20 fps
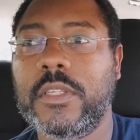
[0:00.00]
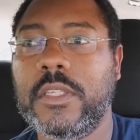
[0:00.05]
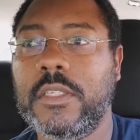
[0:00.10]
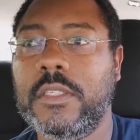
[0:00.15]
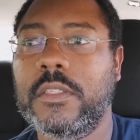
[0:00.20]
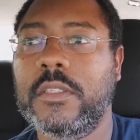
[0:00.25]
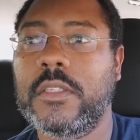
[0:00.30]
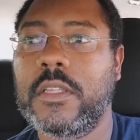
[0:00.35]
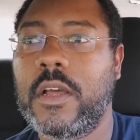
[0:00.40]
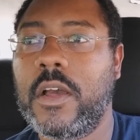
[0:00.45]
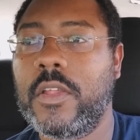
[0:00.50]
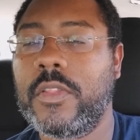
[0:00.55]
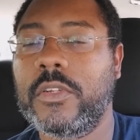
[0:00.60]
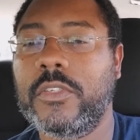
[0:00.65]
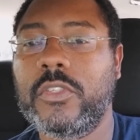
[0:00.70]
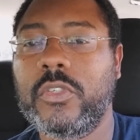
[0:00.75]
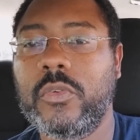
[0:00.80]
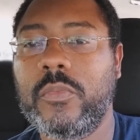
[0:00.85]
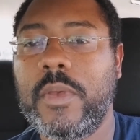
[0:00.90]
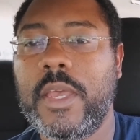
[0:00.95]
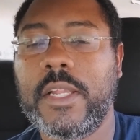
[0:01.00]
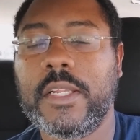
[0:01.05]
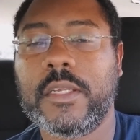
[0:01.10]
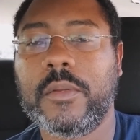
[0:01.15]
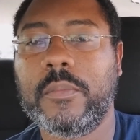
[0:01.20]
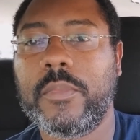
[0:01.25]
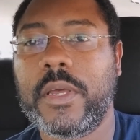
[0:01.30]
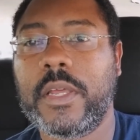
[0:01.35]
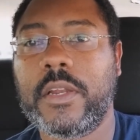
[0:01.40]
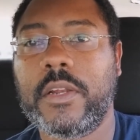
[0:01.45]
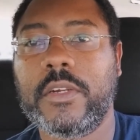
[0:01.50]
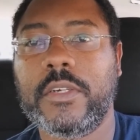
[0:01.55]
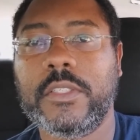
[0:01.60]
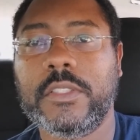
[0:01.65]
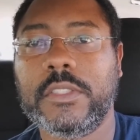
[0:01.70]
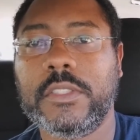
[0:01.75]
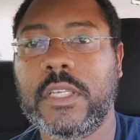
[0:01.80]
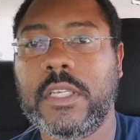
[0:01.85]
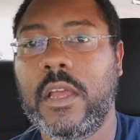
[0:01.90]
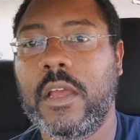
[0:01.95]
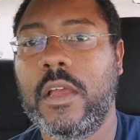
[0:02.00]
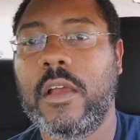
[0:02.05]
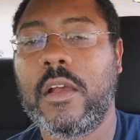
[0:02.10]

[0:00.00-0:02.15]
the other two main competitors